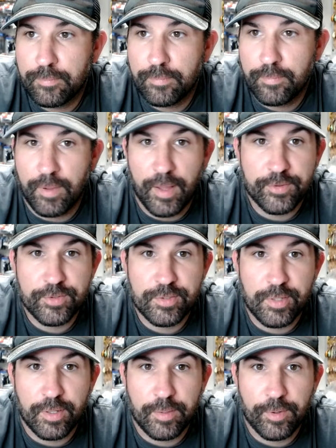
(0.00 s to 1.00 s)
lot
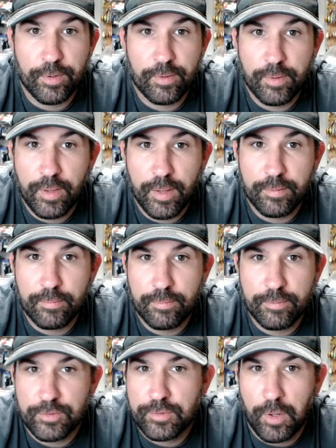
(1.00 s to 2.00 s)
slimmer,
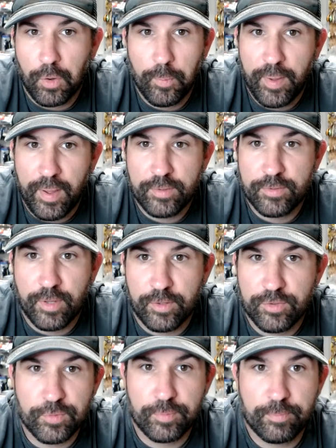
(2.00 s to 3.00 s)
just the whole bait's like
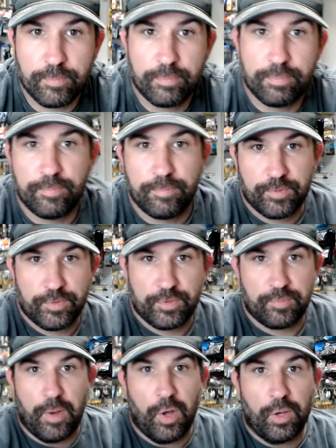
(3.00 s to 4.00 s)

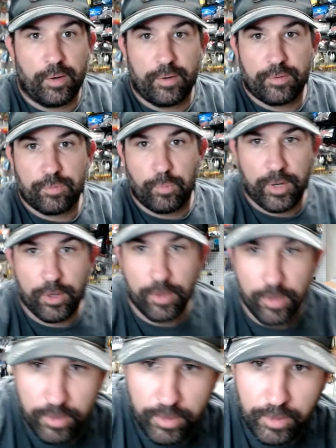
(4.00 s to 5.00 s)
smaller. It's weird.
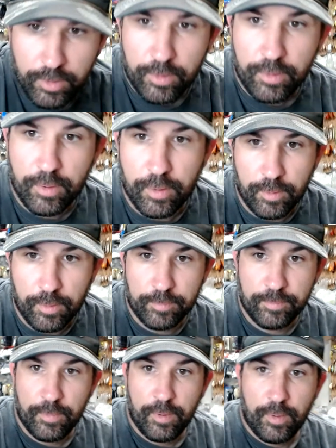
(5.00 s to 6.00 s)
But
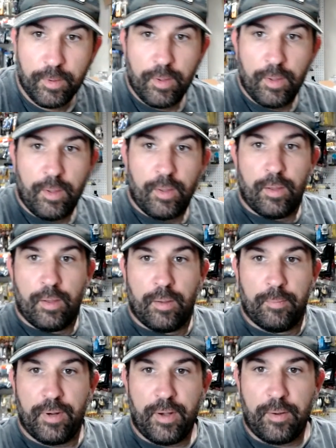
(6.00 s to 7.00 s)

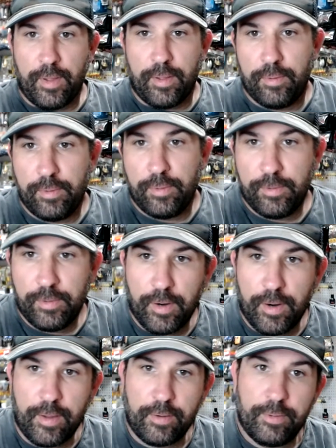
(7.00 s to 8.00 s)
anyway, all
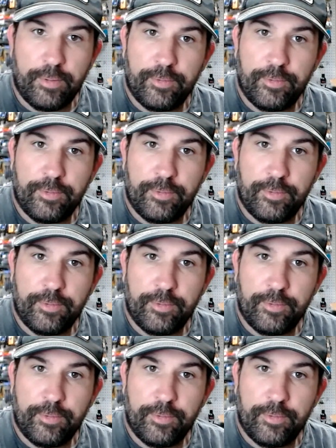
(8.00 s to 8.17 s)
right.